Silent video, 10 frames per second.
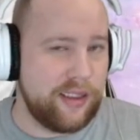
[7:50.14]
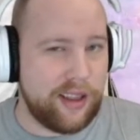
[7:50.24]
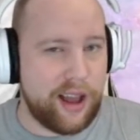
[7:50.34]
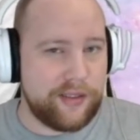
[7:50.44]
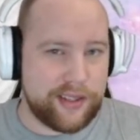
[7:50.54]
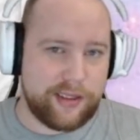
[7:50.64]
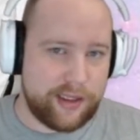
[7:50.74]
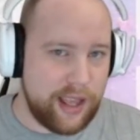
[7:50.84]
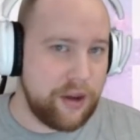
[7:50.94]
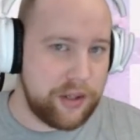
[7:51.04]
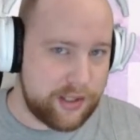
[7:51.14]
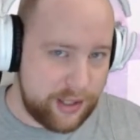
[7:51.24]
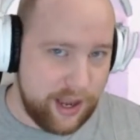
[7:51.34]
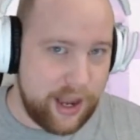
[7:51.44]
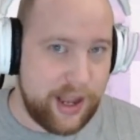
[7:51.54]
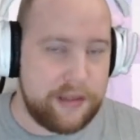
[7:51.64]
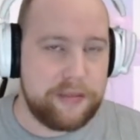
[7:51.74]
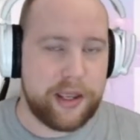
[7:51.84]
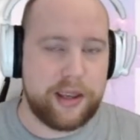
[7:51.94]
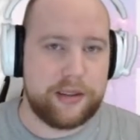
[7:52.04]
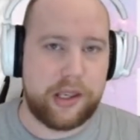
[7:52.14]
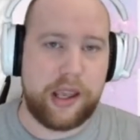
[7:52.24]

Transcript: obviously now it's not because you